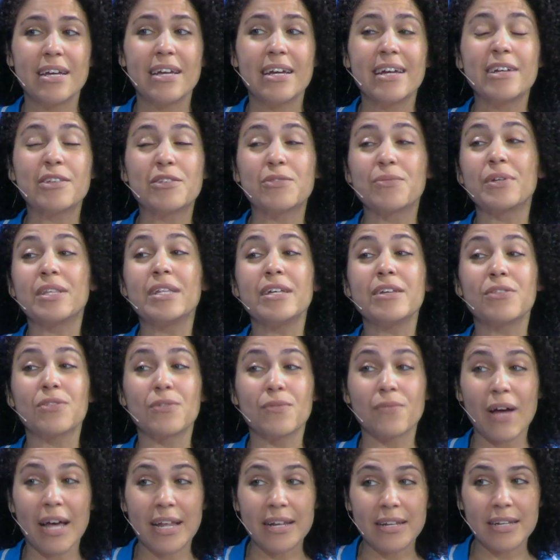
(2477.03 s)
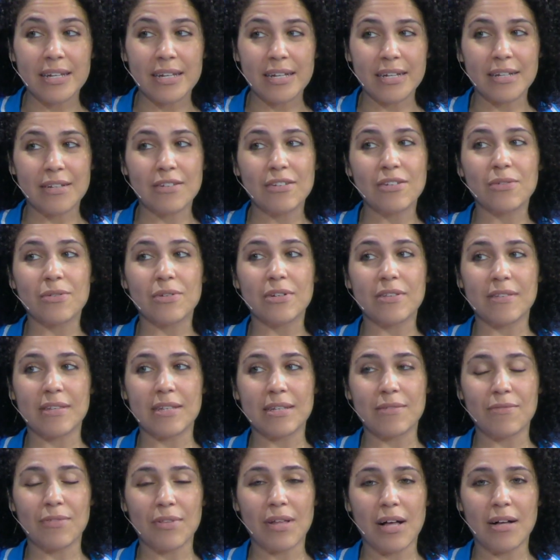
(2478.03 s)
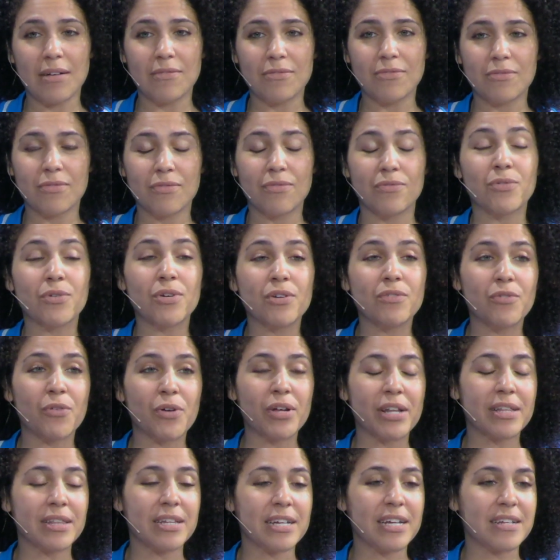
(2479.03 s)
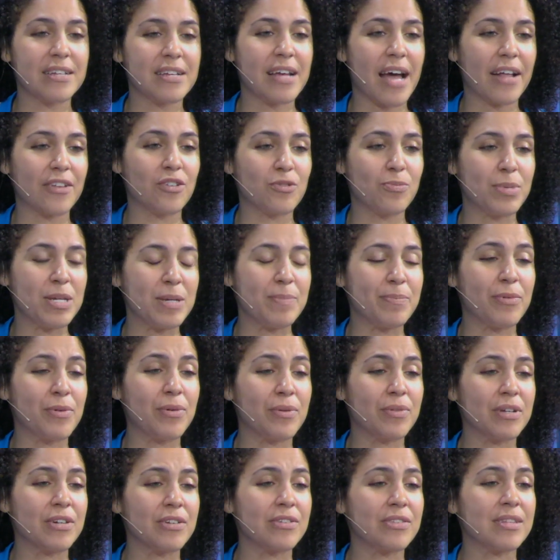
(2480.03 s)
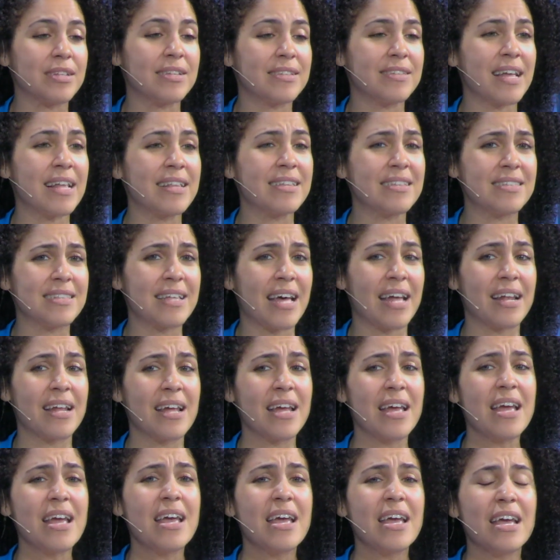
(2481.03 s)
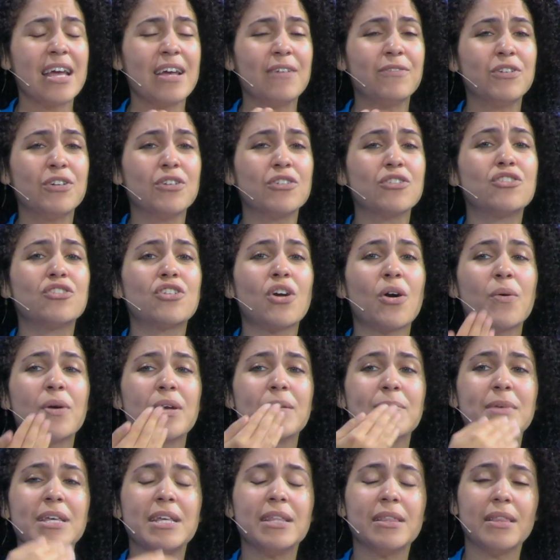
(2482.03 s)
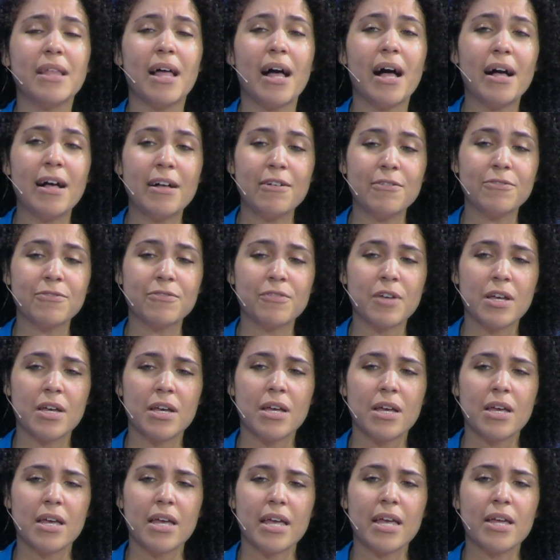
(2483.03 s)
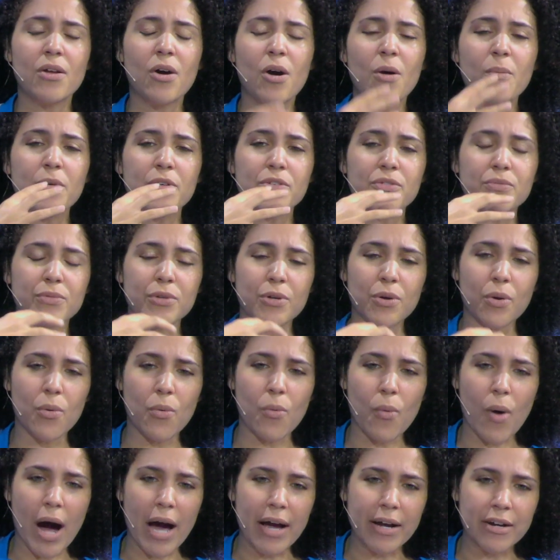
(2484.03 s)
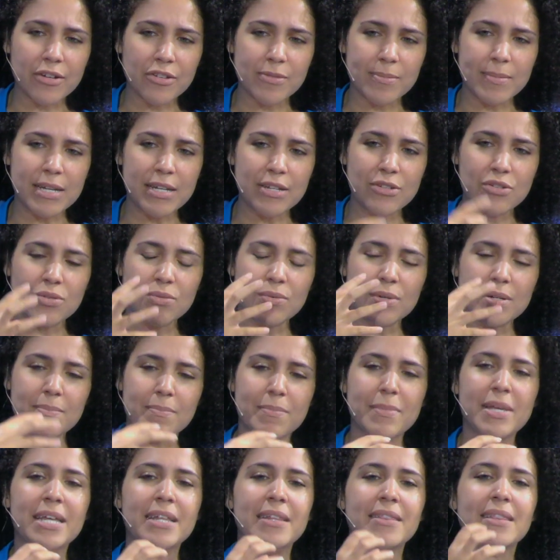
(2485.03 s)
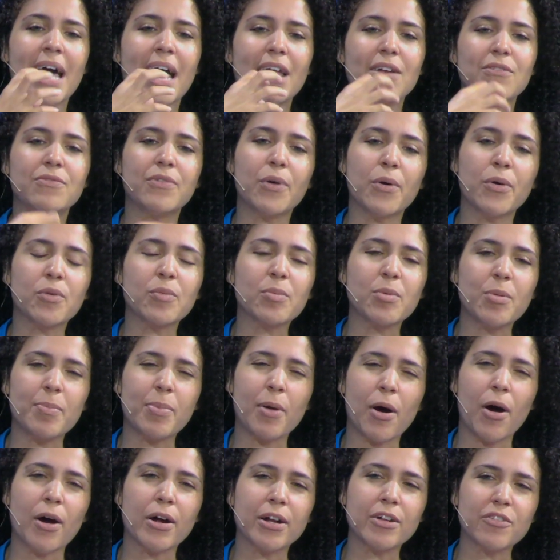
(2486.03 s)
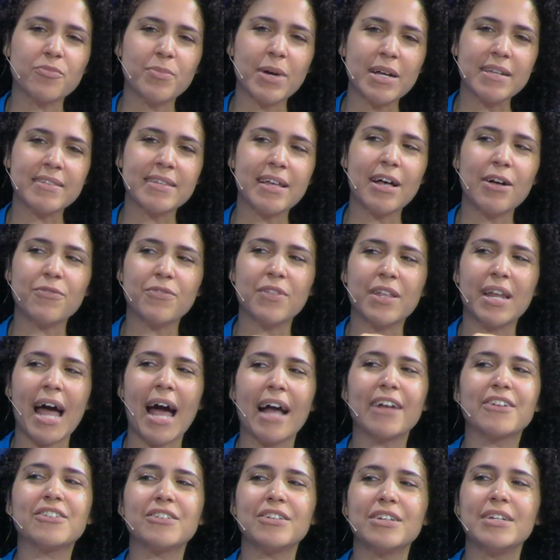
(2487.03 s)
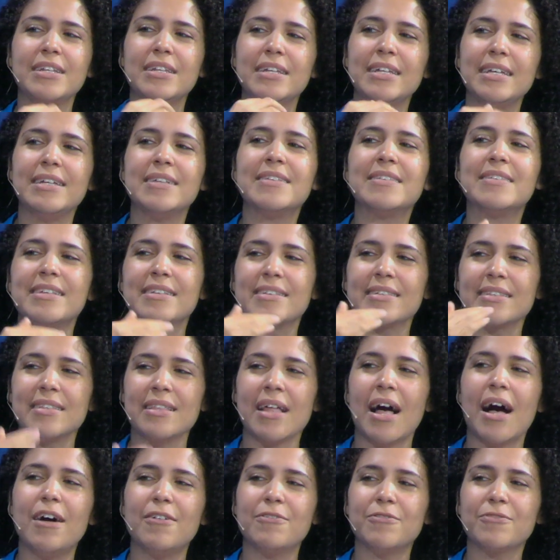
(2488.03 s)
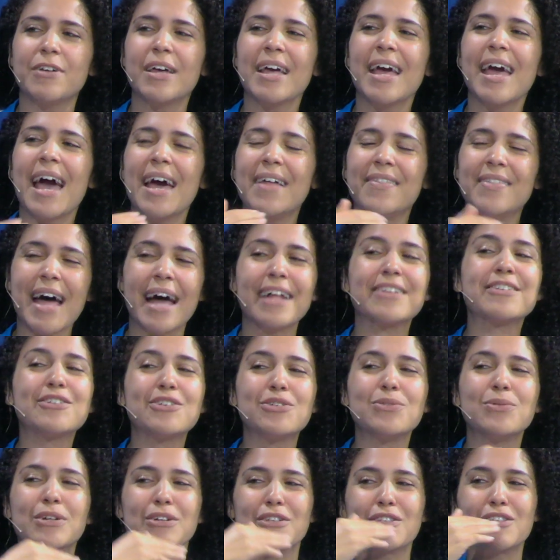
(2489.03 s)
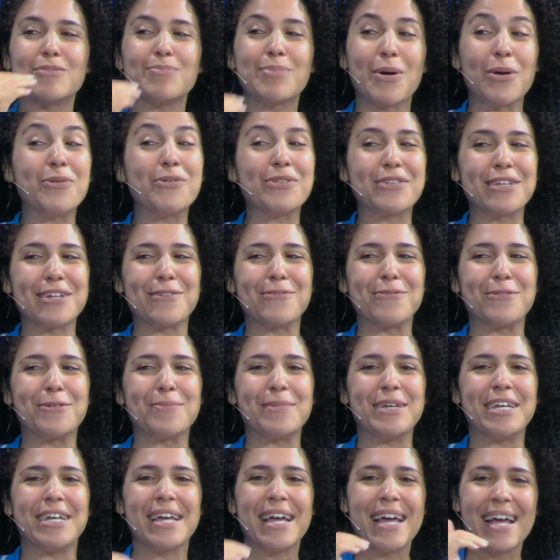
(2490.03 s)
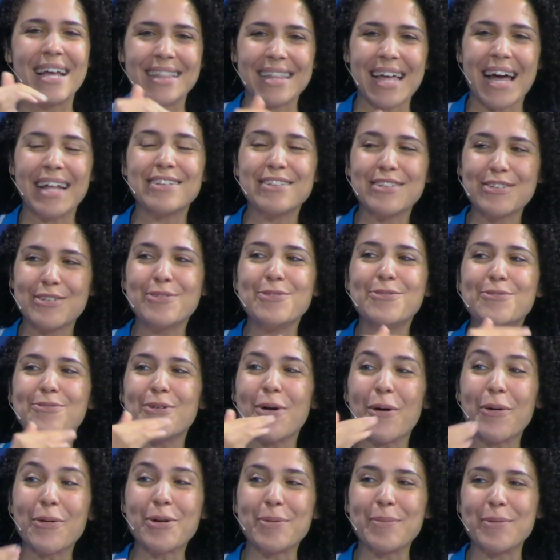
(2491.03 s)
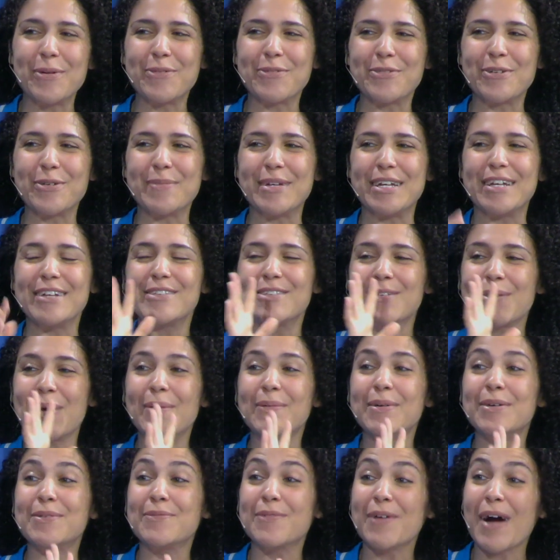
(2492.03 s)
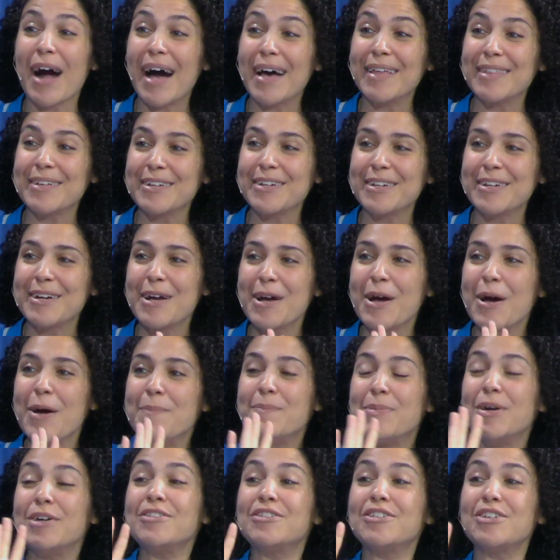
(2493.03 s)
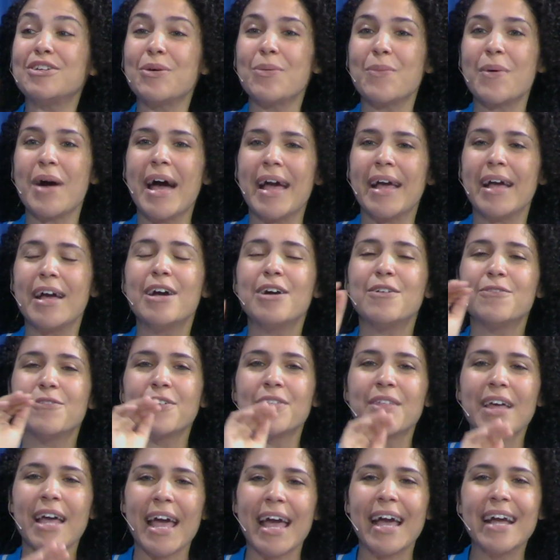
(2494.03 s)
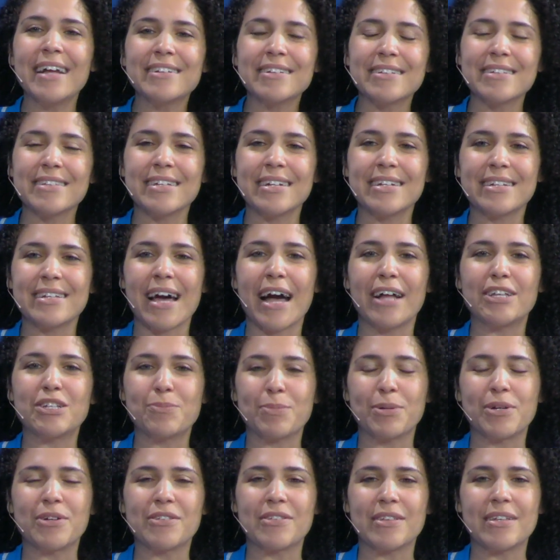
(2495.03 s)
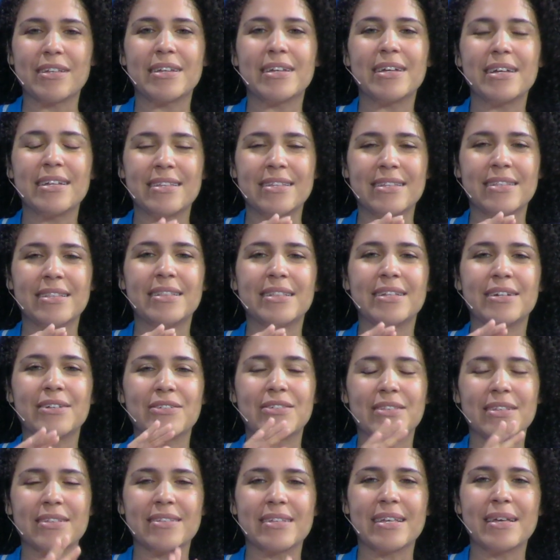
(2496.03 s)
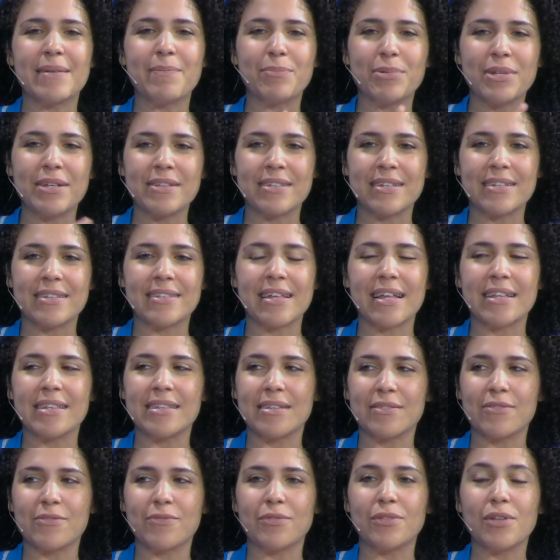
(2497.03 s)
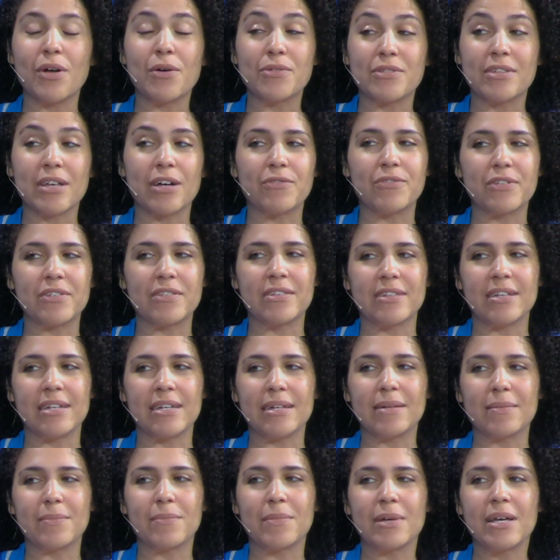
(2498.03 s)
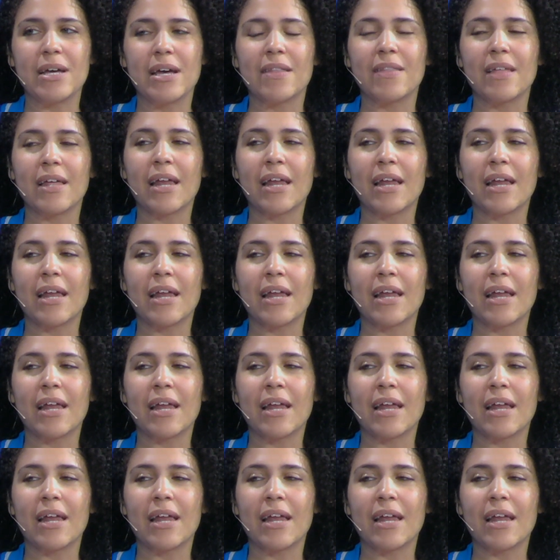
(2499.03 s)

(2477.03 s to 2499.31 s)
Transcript: It's really threatening to receive love. For avoidantly attached people, there's the sense that if you're showing me love, it almost requires me to admit that vulnerable part of myself that actually needs this love. And that's too exposing for me. That's too vulnerable for me. So I would rather push it away. For the anxiously attached person, there's this implicit sense of low self-esteem, that